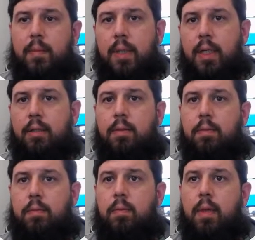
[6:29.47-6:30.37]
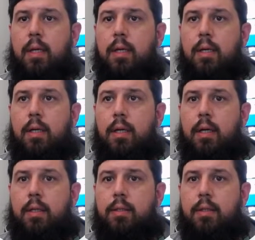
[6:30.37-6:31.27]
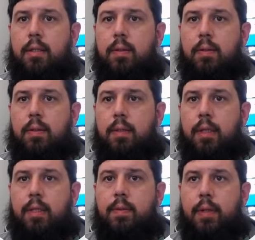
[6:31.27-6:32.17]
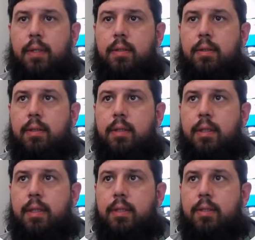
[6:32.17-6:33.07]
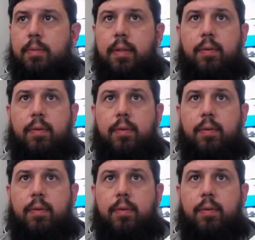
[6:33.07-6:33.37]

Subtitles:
Yeah. All right, so next one. I think it's gonna be the